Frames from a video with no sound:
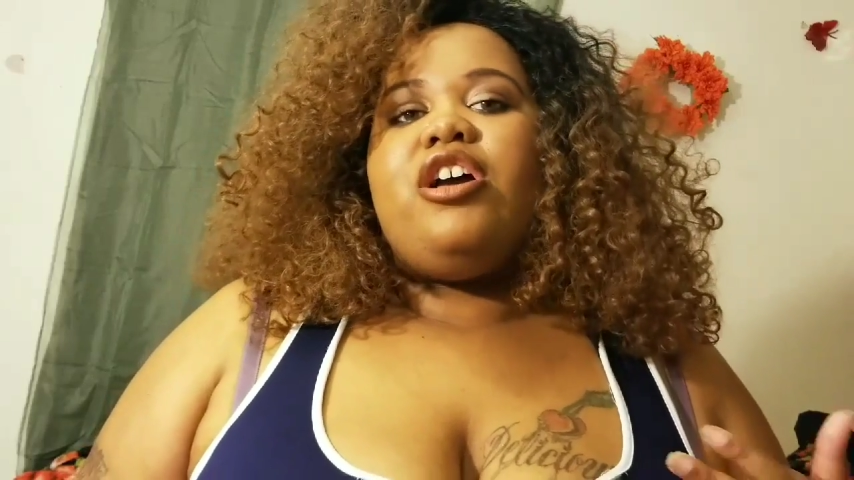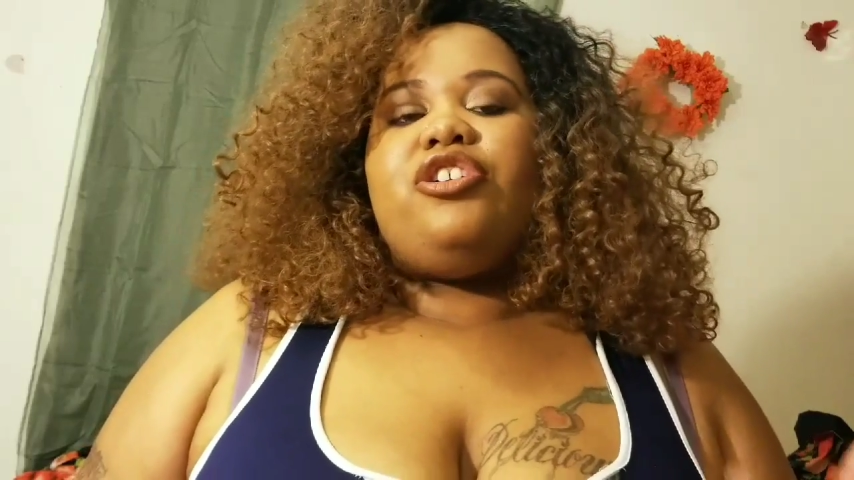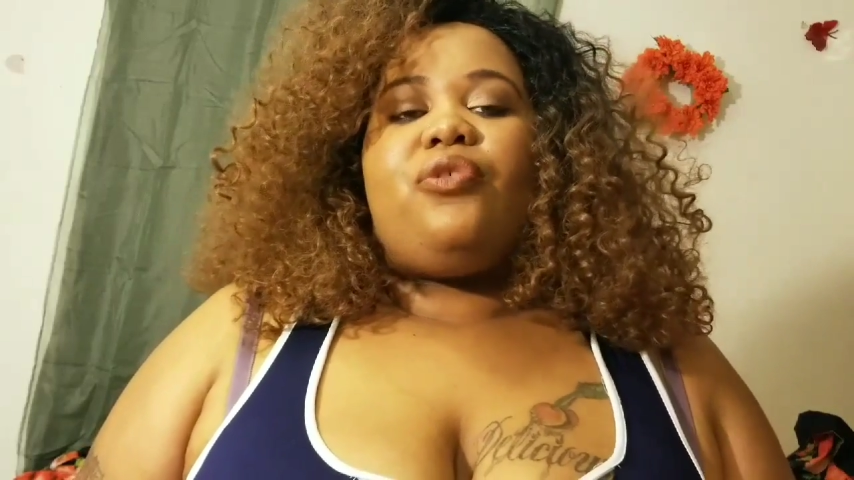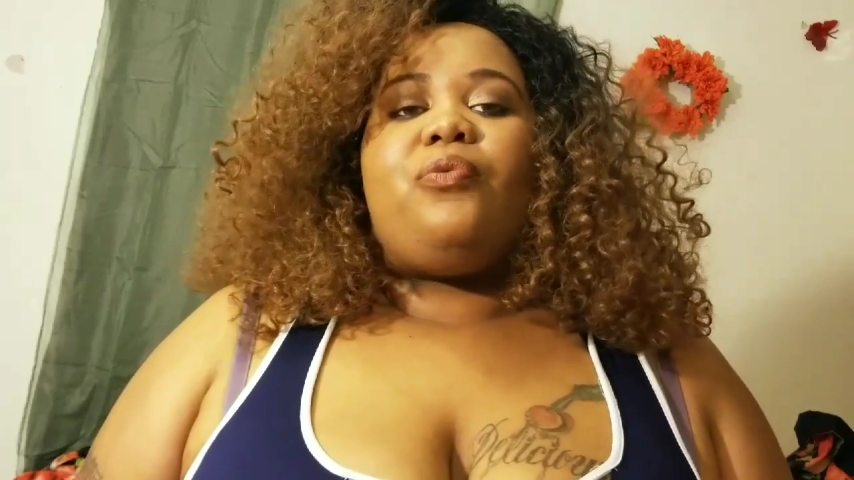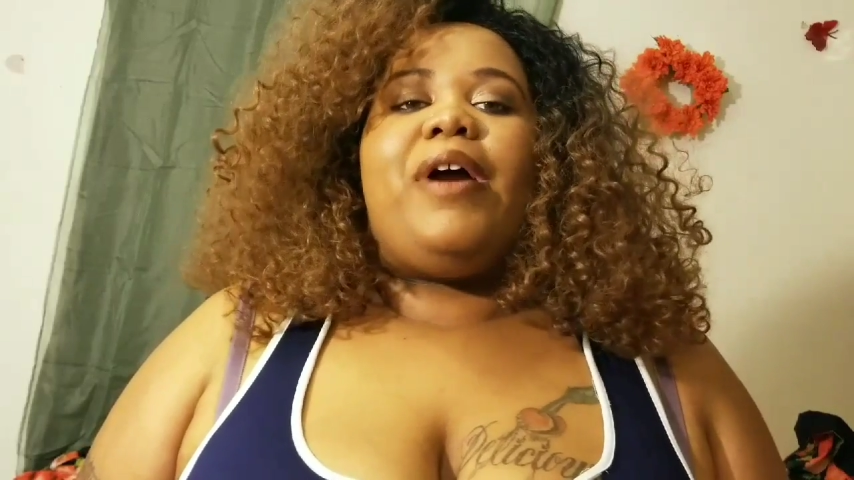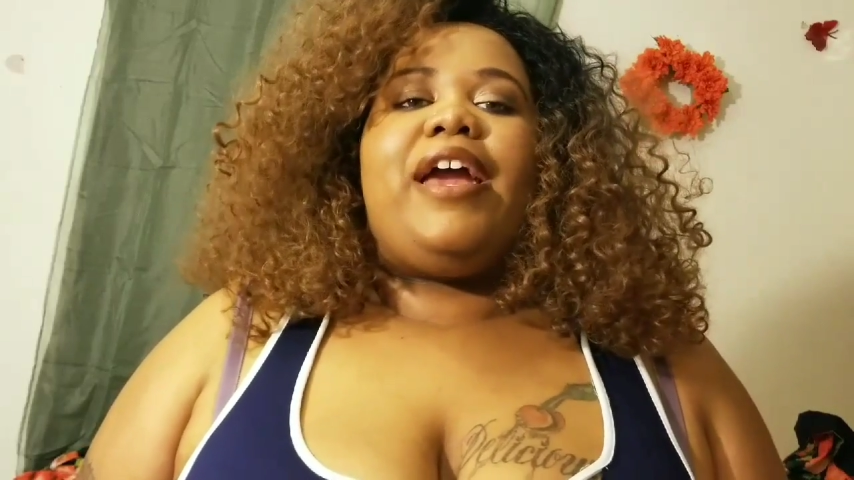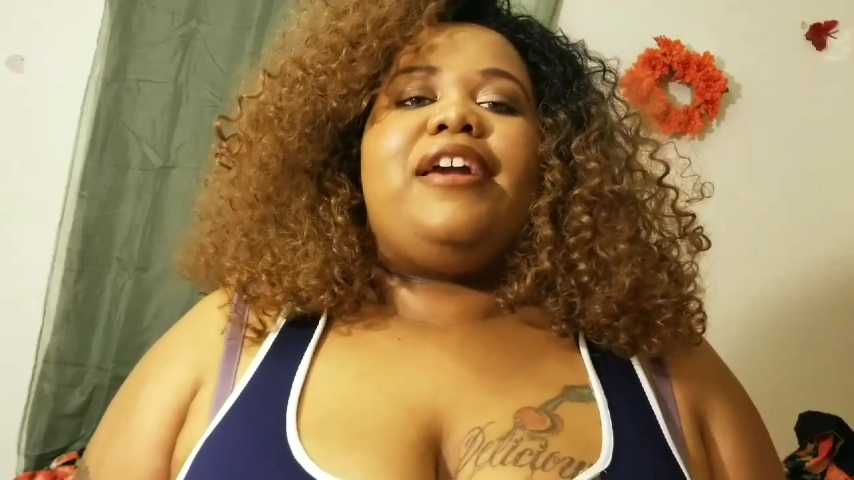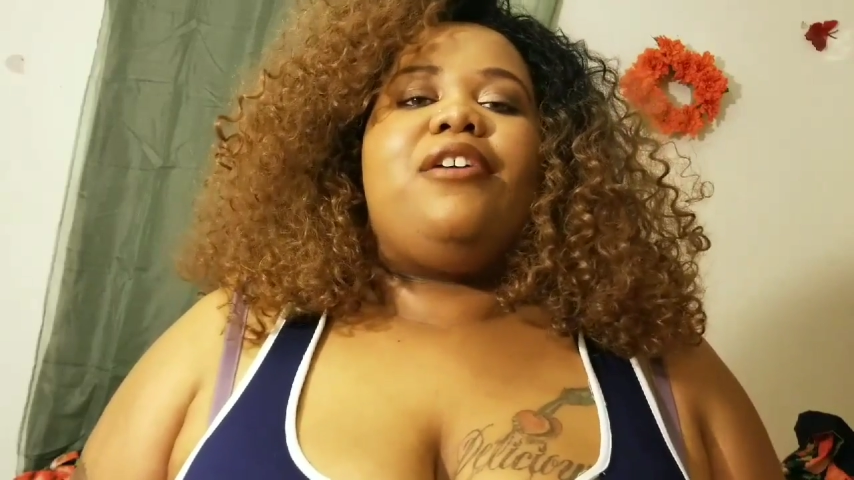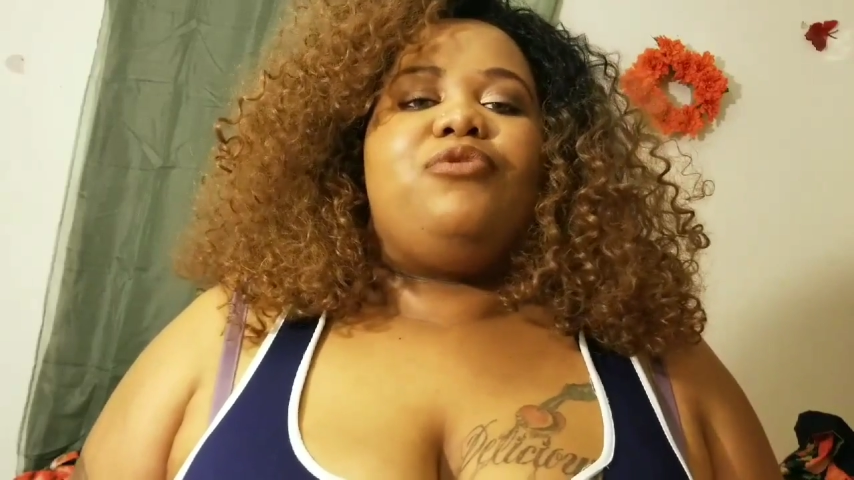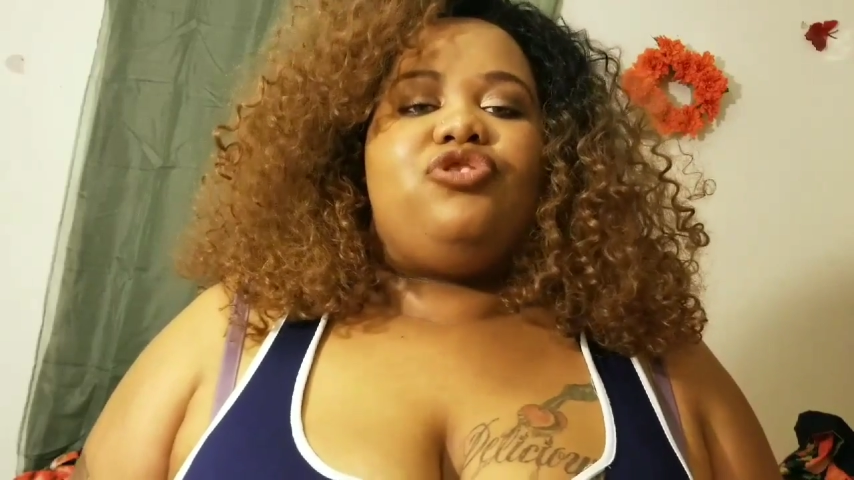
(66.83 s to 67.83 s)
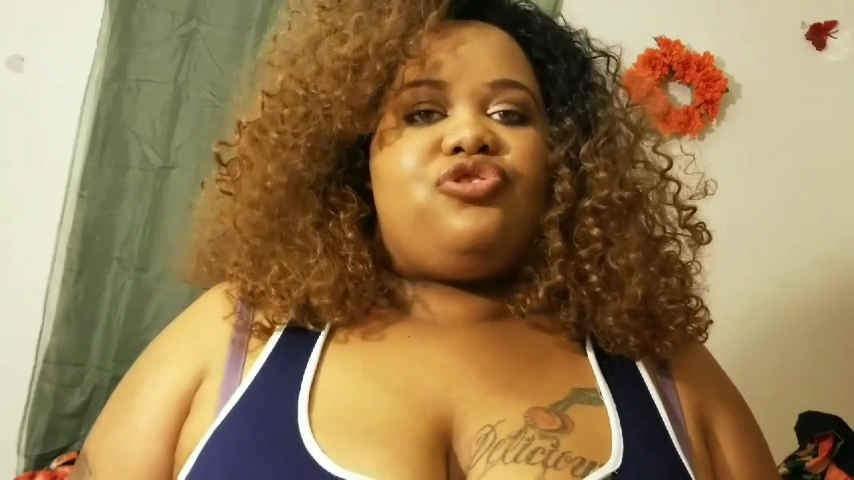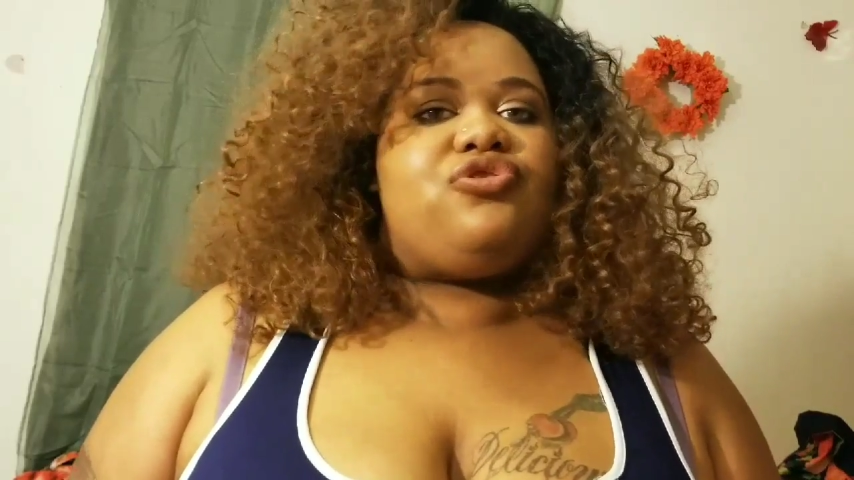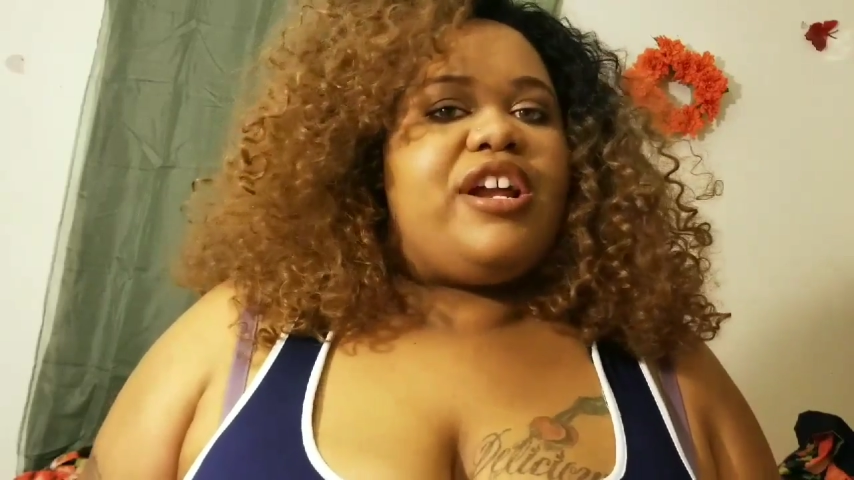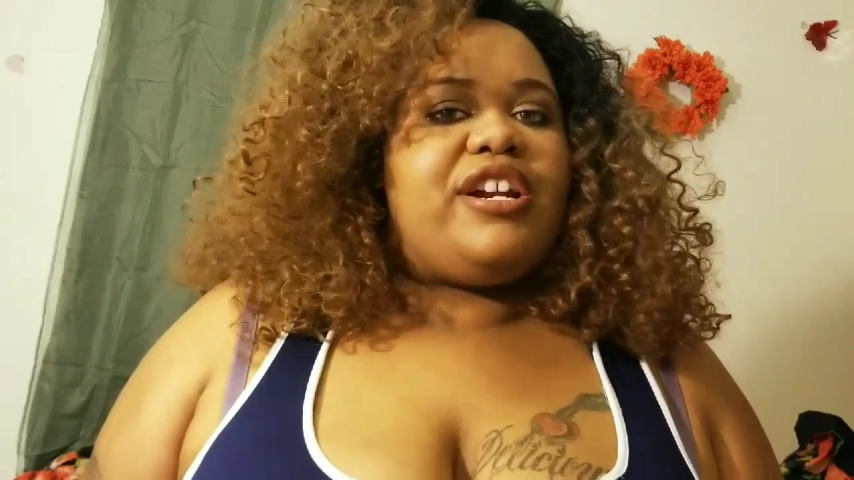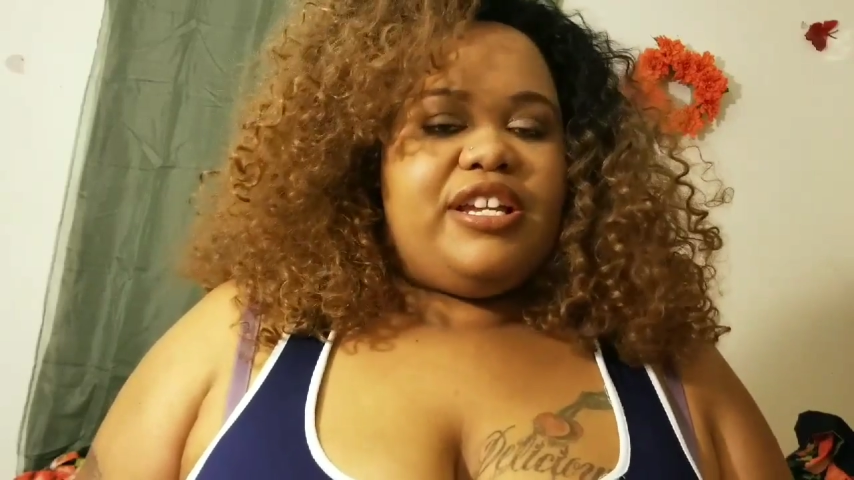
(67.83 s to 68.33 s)
your weight, and what you're
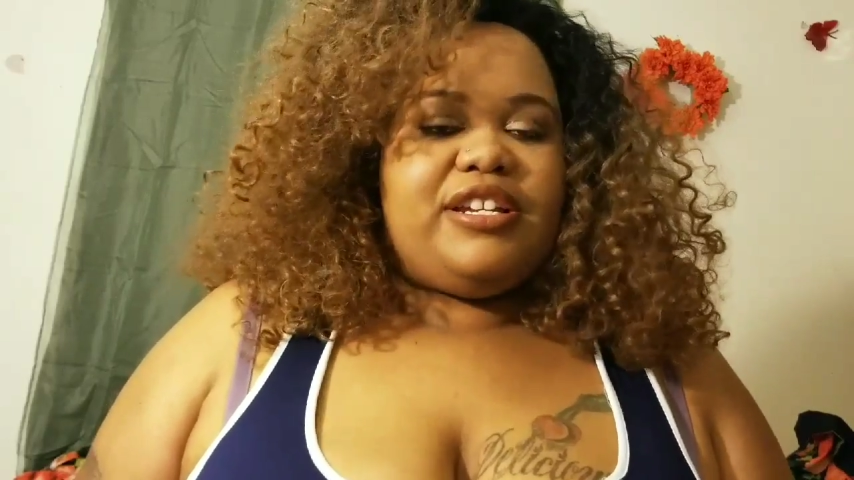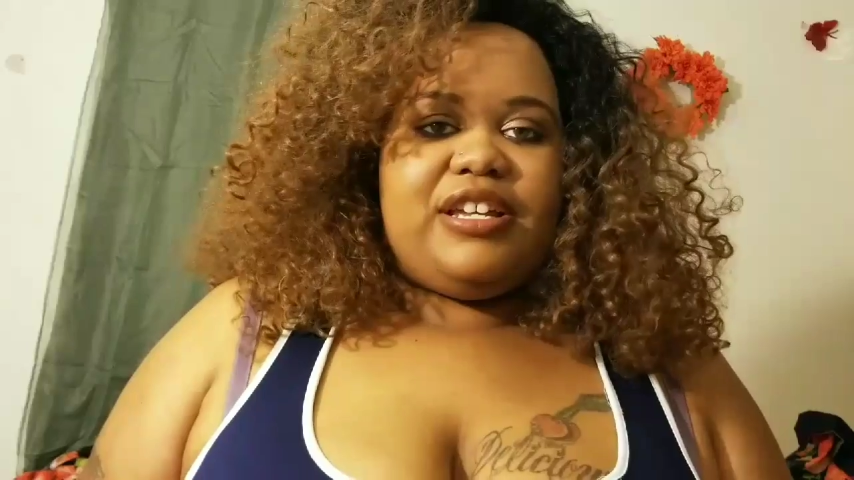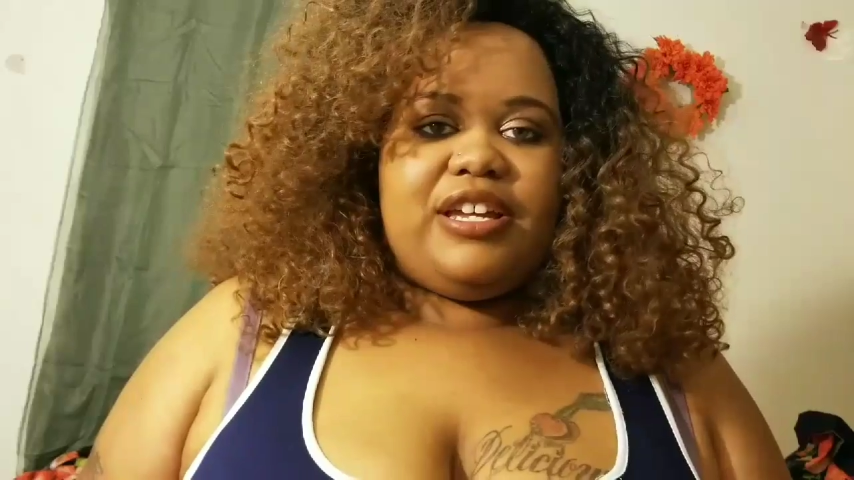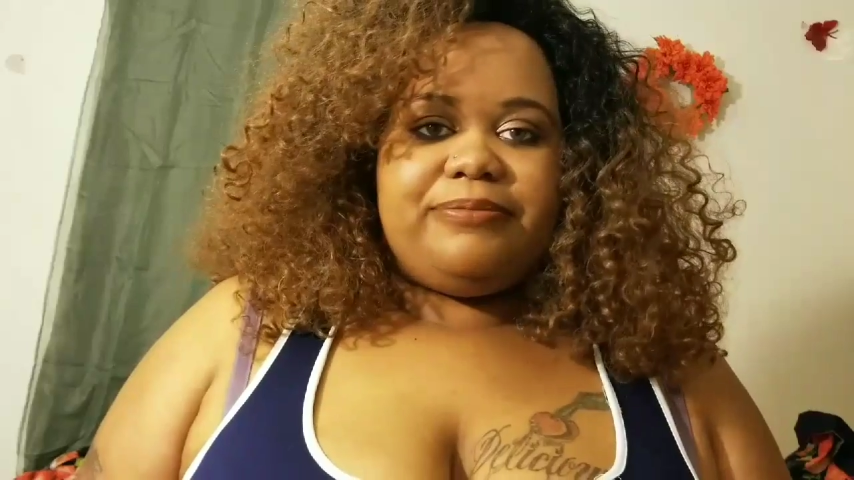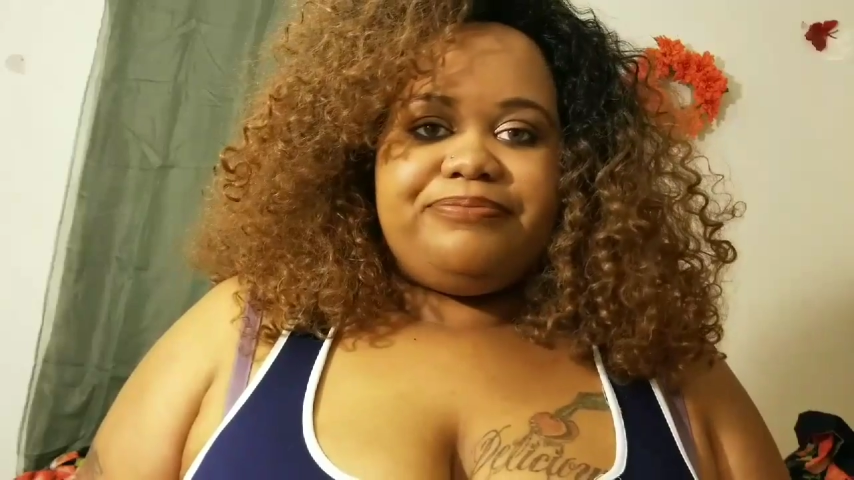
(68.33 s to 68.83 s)
trying to get done.